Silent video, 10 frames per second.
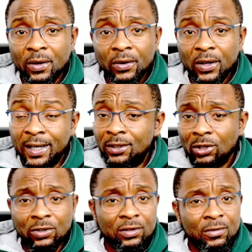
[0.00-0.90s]
I
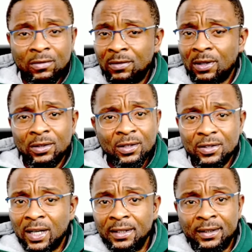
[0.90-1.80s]
just thought it's
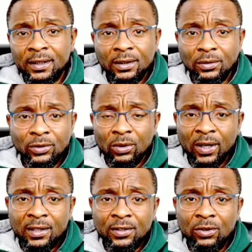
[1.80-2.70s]
ideal to
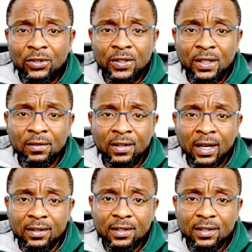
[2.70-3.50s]
let you see that